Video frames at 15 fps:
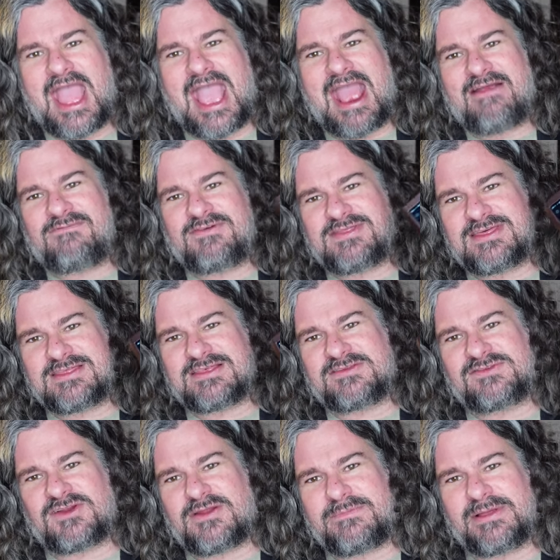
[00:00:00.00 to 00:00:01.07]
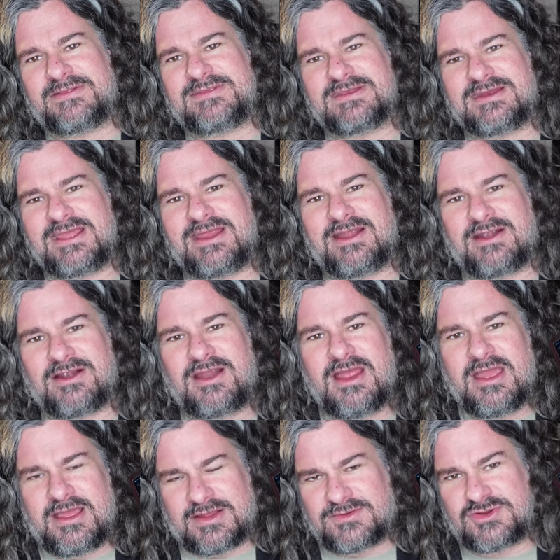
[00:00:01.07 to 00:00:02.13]
everything that's sort of built in here
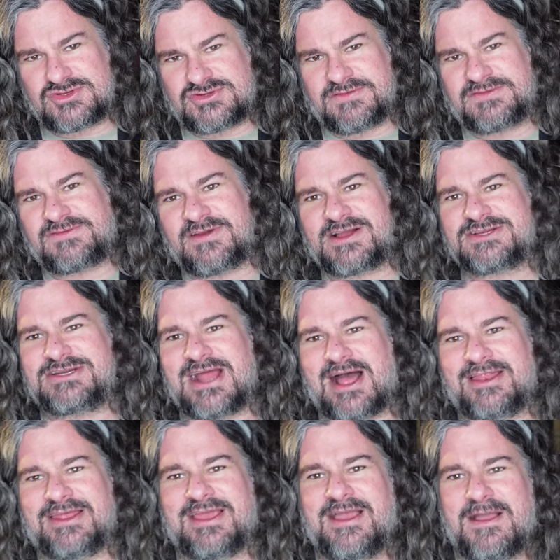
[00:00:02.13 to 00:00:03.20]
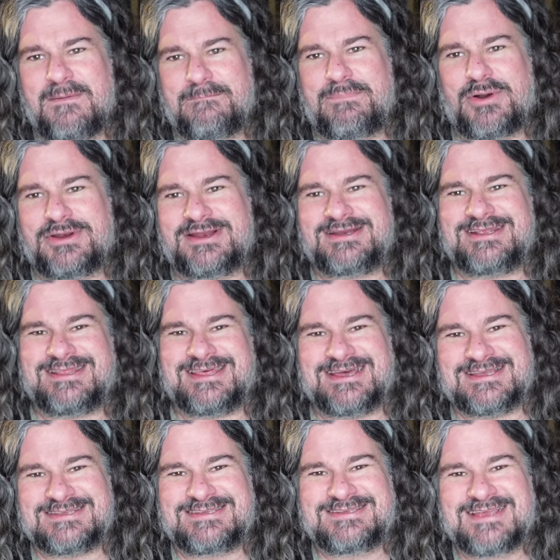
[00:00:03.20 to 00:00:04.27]
in terms of its functionality put into
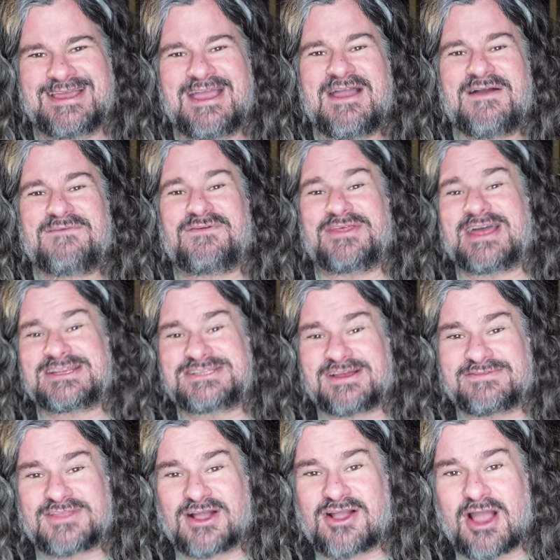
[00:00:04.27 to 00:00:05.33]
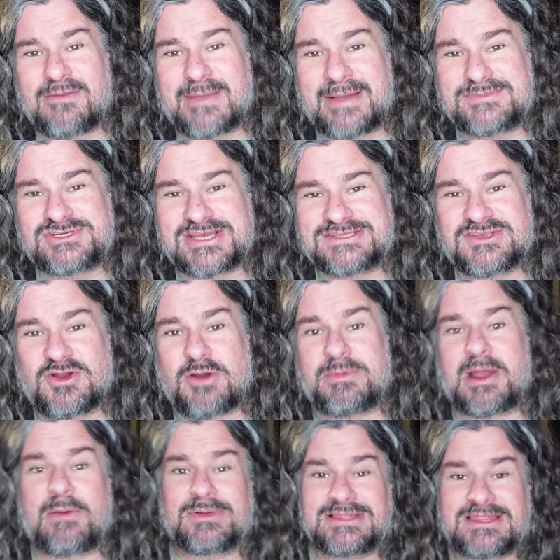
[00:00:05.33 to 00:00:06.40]
this. For ThatShelf.com, I'm Jason
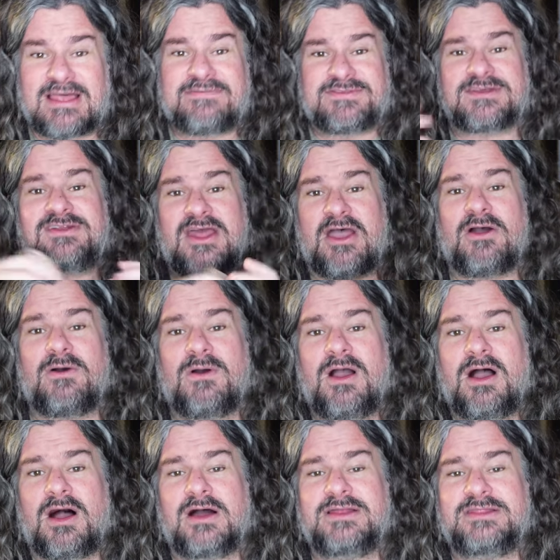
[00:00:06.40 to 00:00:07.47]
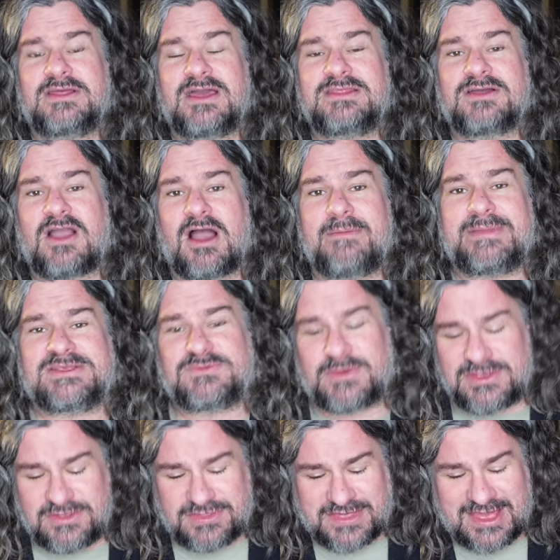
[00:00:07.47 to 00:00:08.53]
Gorber. I would love to know in the comments
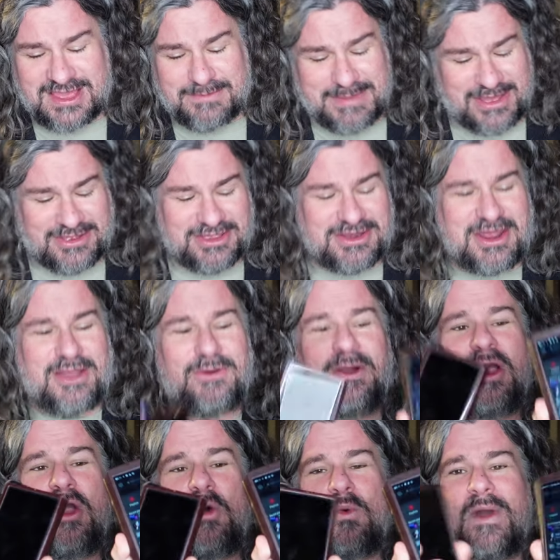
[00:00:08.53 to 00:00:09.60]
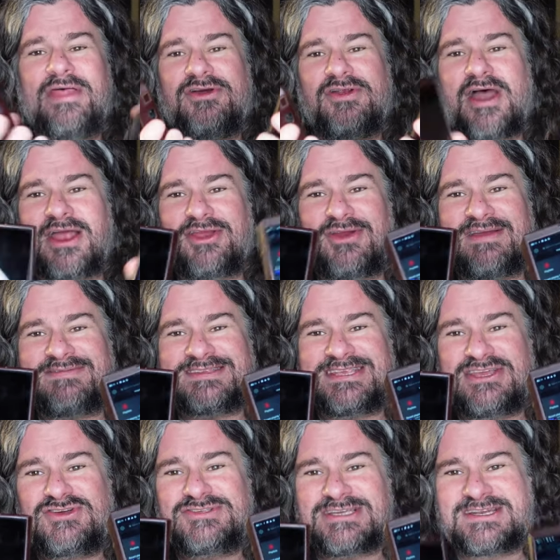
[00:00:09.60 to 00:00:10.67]
what you think about, you know, whether or not you're even
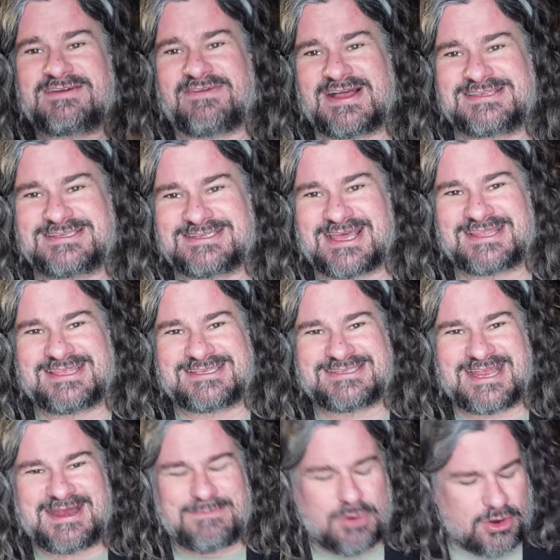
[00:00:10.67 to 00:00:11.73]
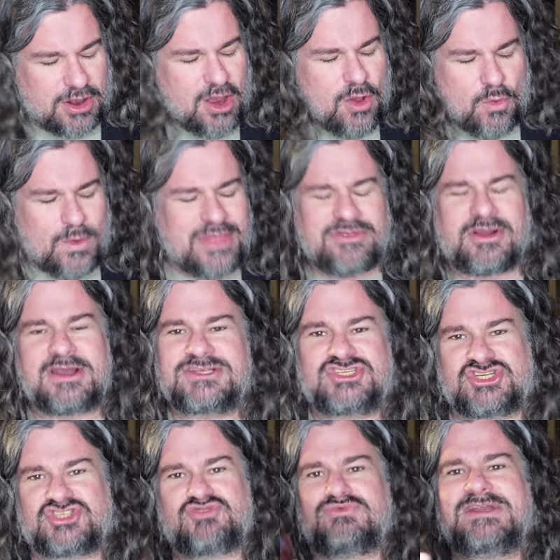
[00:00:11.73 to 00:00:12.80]
using devices like this anymore, whether it's
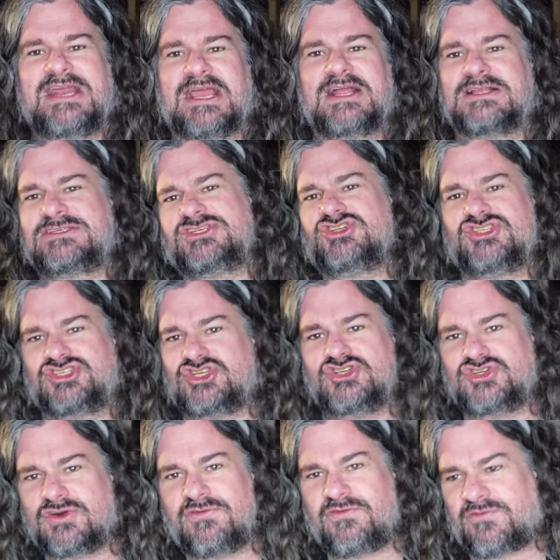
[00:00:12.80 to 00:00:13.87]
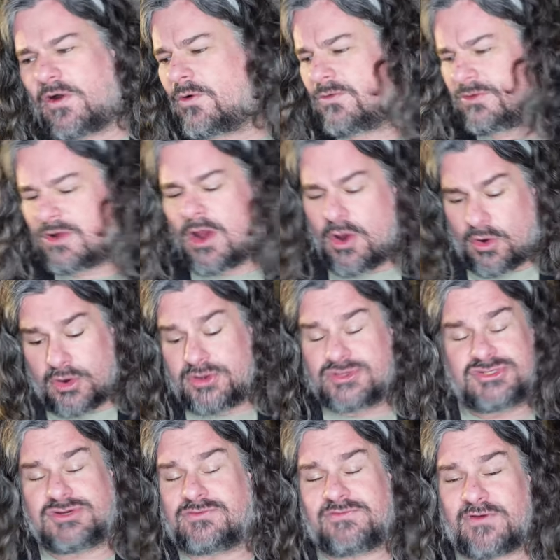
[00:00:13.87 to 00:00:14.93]
just ridiculous and you just use your phone or
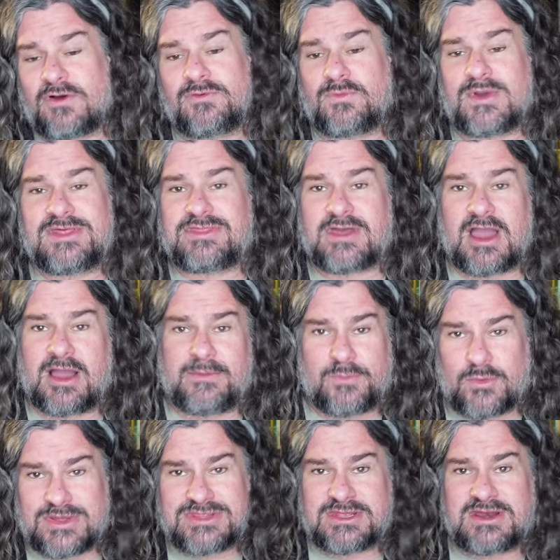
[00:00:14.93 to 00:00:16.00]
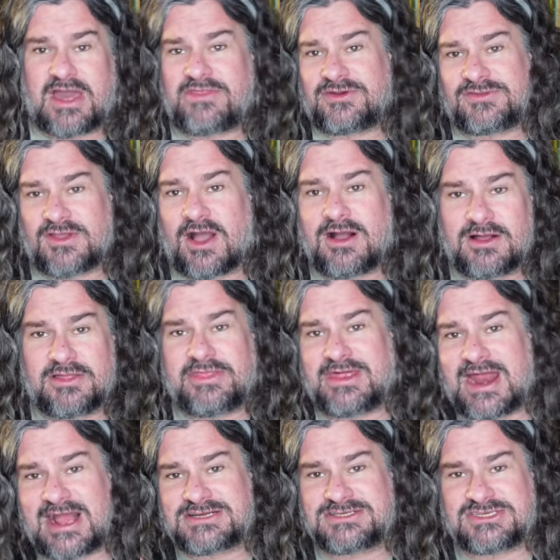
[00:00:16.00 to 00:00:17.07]
use your phone with another dongle
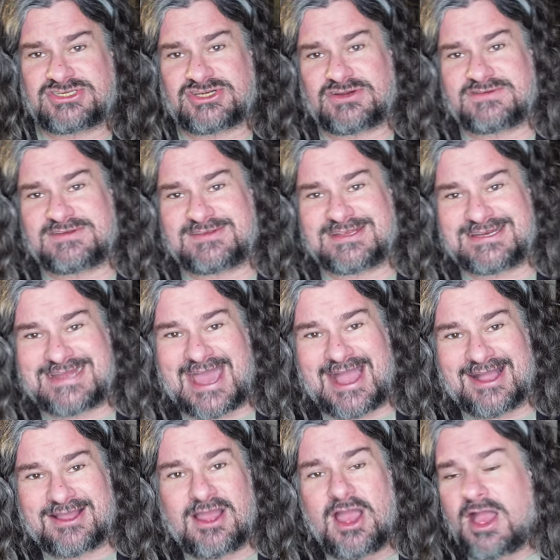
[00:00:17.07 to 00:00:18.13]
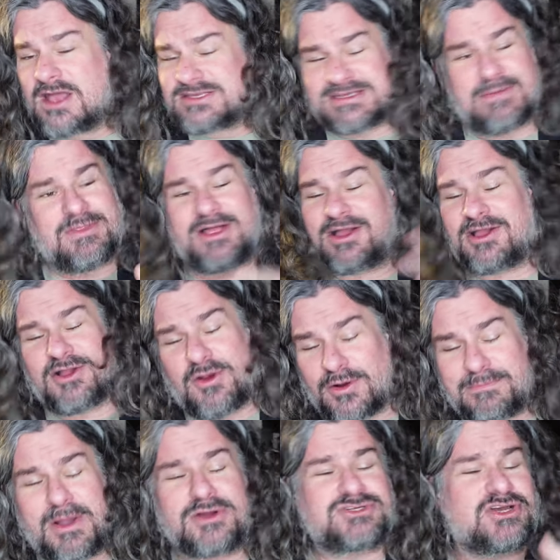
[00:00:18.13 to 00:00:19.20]
that actually serves as a DAC, something like a
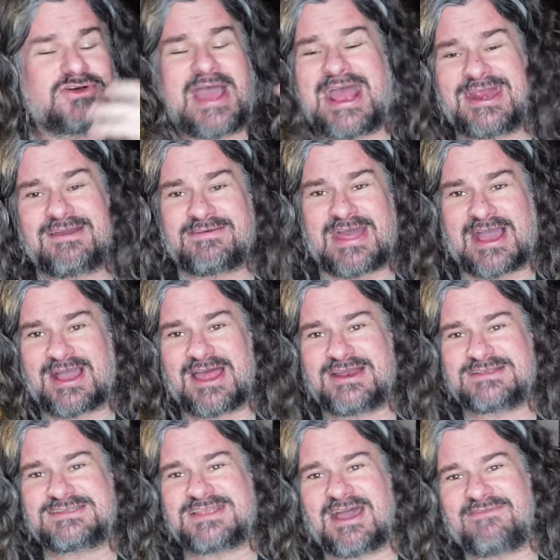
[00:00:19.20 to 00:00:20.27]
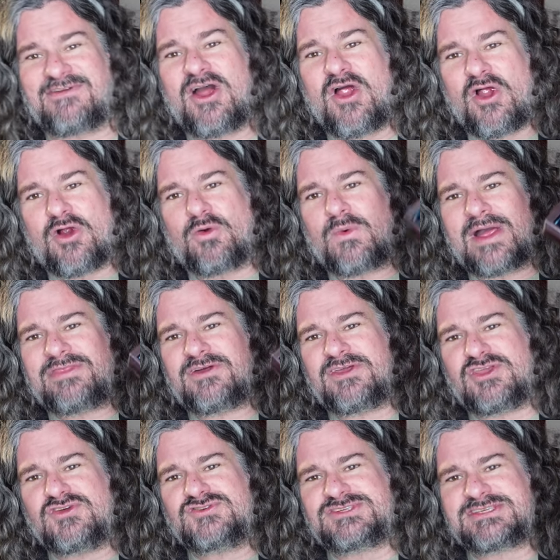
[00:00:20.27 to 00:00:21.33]
Cord Mojo, any of that kind of stuff, or whether
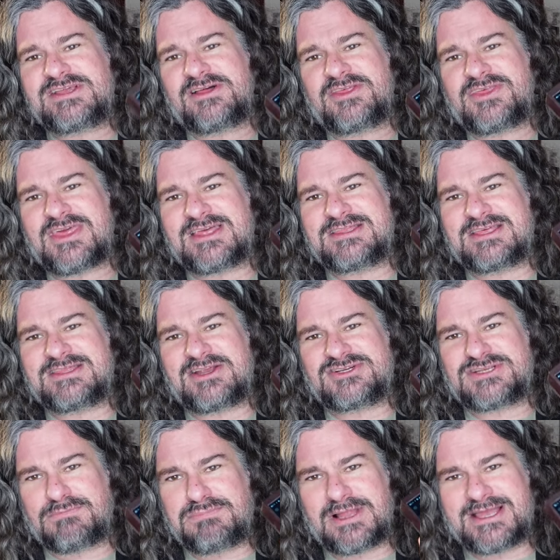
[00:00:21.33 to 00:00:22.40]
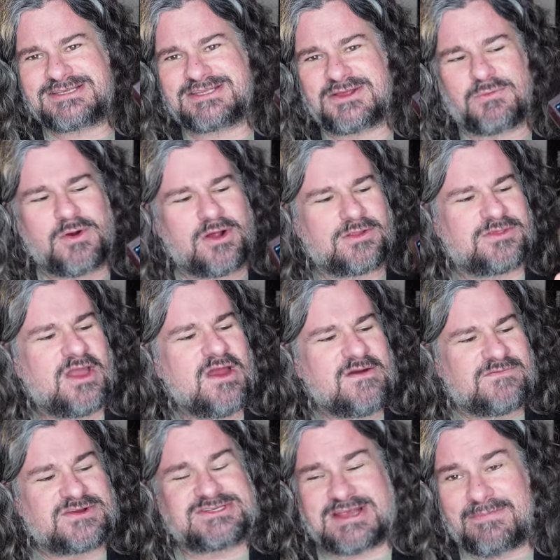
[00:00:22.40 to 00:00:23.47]
you still think that there's a place in the world
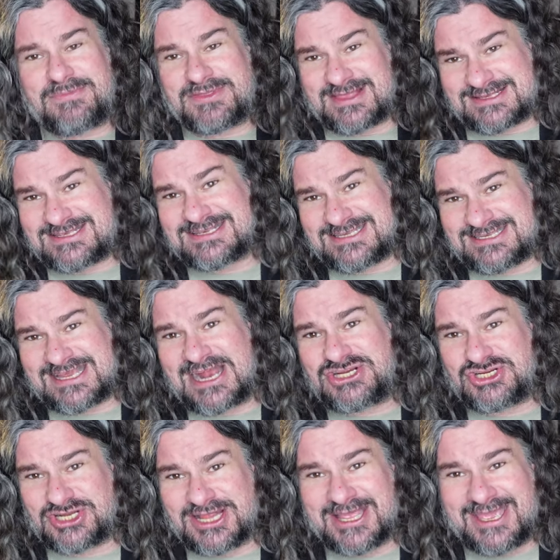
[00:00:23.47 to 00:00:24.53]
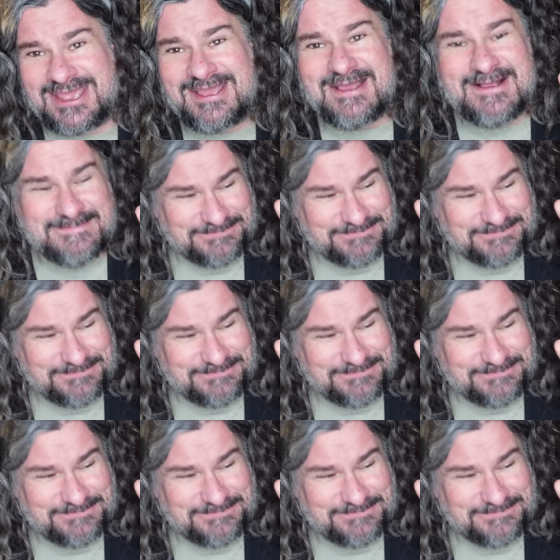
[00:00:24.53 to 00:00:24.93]
for something that's essentially